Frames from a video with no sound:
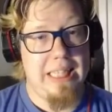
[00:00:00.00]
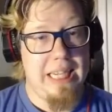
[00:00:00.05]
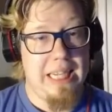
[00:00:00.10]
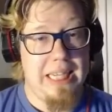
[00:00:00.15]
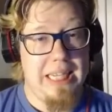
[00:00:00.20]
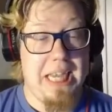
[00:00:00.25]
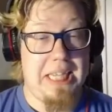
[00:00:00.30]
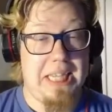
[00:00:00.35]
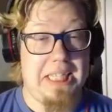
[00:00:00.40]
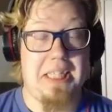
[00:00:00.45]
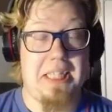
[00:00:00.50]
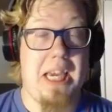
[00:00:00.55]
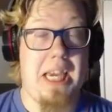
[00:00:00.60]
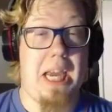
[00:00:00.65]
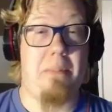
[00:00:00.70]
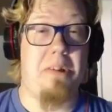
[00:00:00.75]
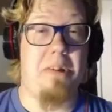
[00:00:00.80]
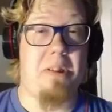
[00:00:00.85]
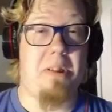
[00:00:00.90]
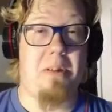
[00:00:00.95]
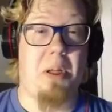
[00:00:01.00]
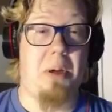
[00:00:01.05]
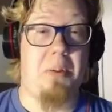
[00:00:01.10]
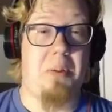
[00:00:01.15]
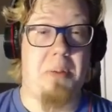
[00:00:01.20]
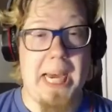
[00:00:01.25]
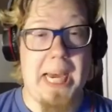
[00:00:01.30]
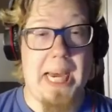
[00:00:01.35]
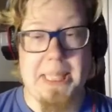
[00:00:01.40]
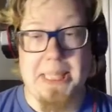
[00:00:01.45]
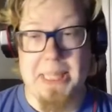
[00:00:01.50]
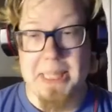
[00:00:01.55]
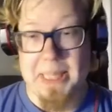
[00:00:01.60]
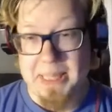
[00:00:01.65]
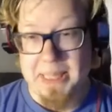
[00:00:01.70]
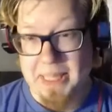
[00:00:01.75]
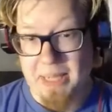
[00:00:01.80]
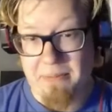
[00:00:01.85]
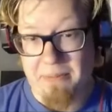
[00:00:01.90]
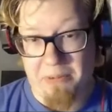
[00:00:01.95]
Yeah, this game was a total
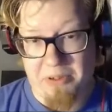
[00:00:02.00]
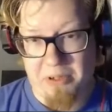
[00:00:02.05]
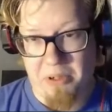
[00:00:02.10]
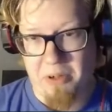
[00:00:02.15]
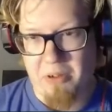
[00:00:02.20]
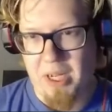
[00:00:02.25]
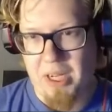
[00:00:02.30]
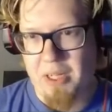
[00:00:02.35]
accident, that for sure.